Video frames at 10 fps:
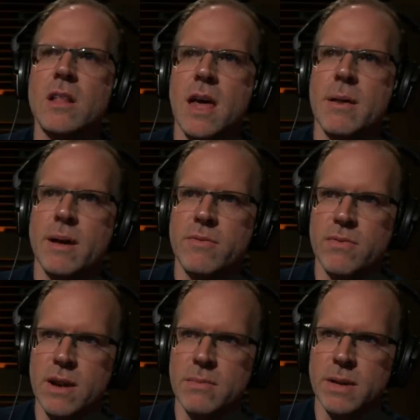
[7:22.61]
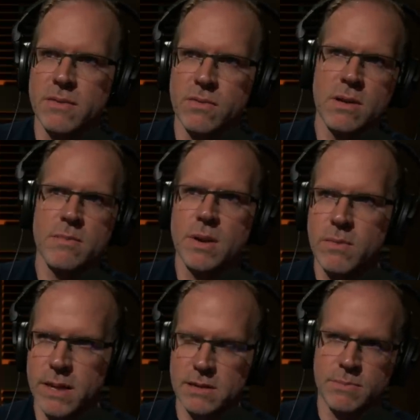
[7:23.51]
talk a lot about freedom, like freedom, you
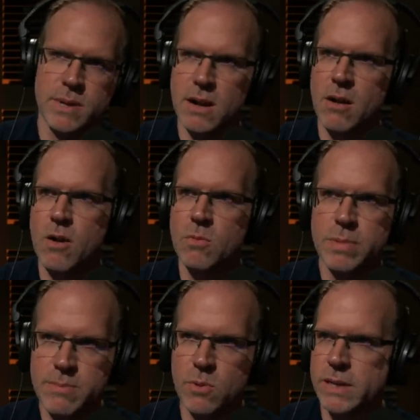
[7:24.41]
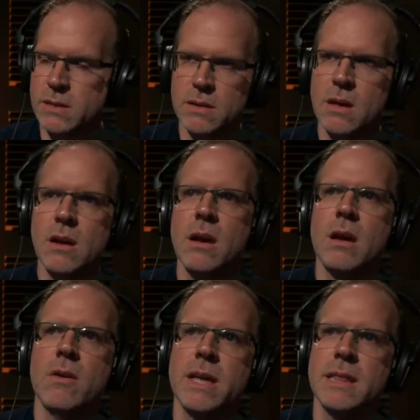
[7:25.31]
know, we get to be our own people.
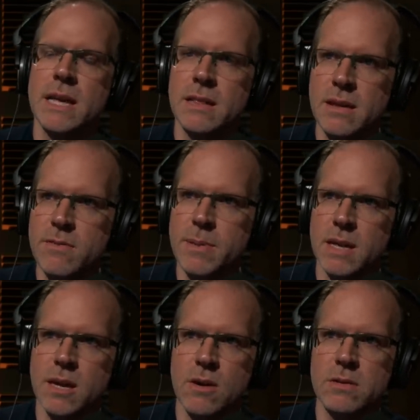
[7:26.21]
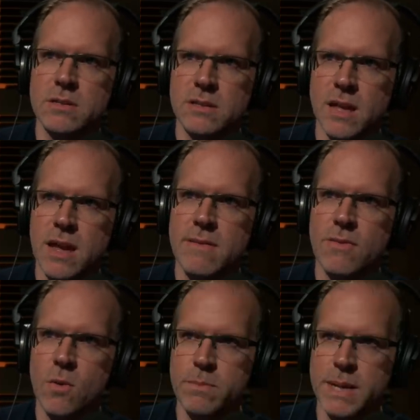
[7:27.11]
No. They lived by the code
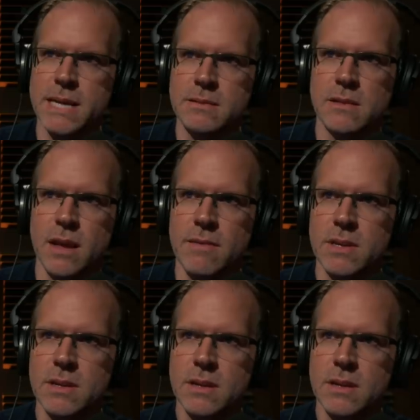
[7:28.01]
slave or be enslaved.